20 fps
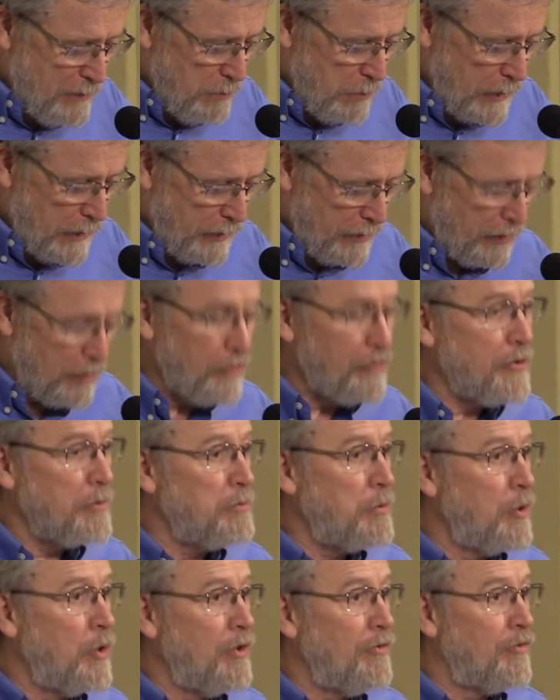political
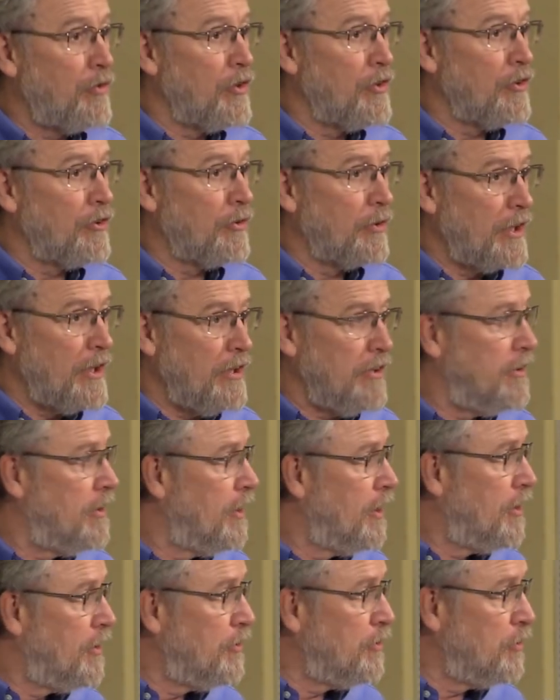support for the
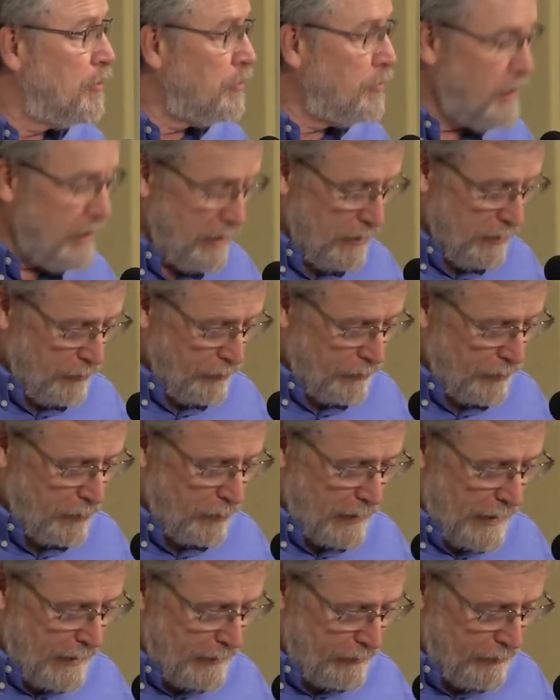Green New Deal.
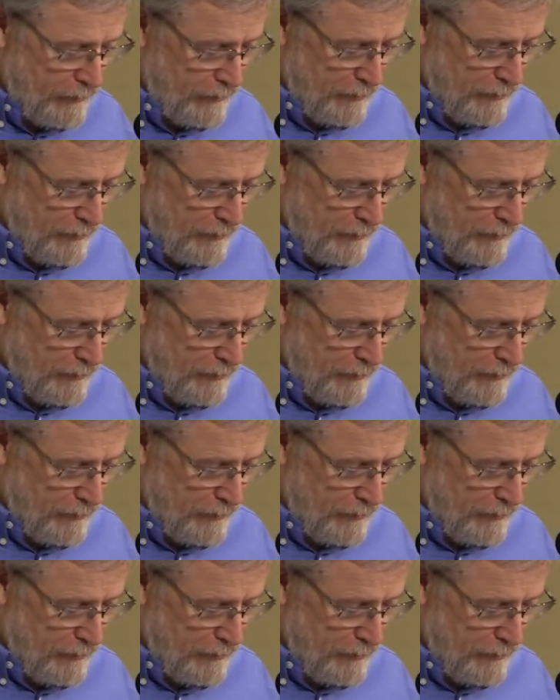So, Lex.